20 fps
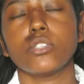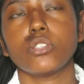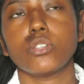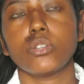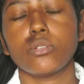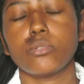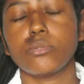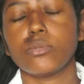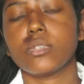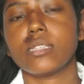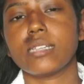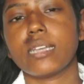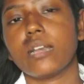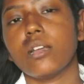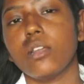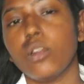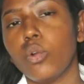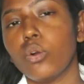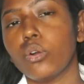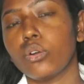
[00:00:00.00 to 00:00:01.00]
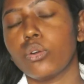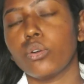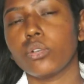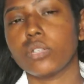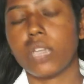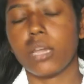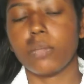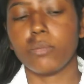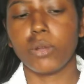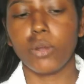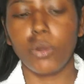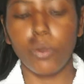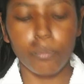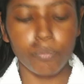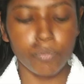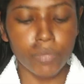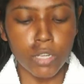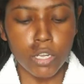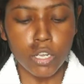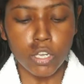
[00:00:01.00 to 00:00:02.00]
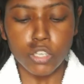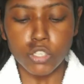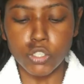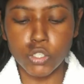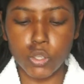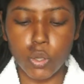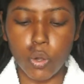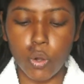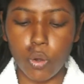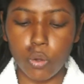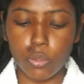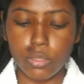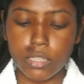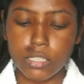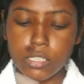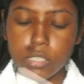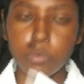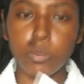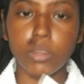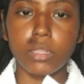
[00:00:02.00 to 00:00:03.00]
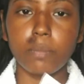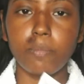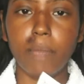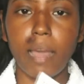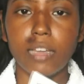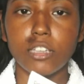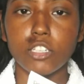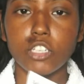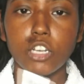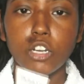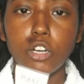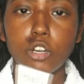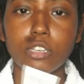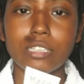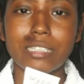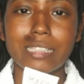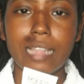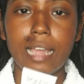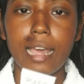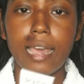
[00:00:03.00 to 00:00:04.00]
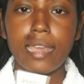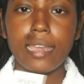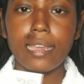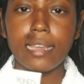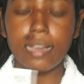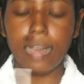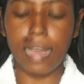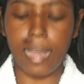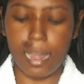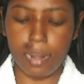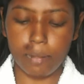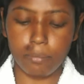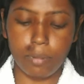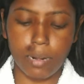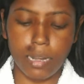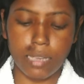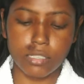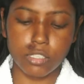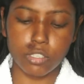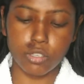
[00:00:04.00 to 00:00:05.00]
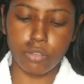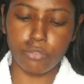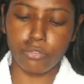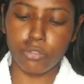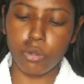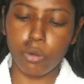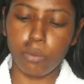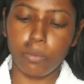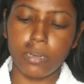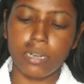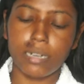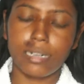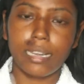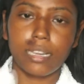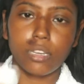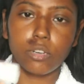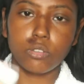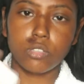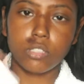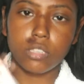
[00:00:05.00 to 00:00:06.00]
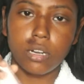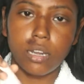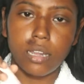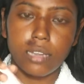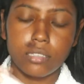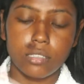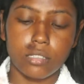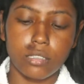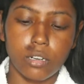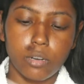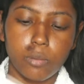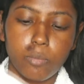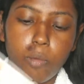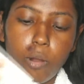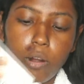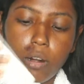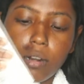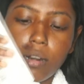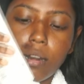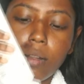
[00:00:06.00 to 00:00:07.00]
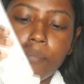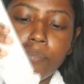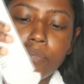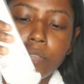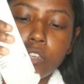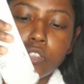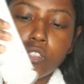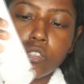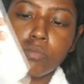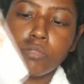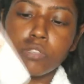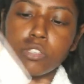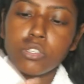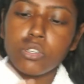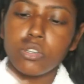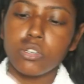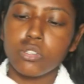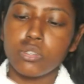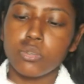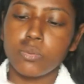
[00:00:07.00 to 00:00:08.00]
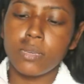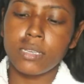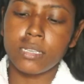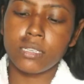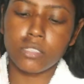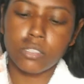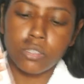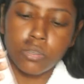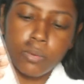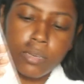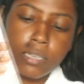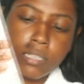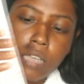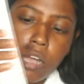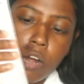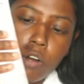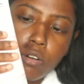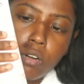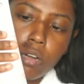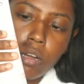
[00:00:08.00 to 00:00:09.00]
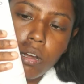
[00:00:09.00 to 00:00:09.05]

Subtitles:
So it was like a long time ago. So this is what the packaging looks like, and plus if you open it, like, you know, it's a nice little bottle. So I'm just going to squeeze out.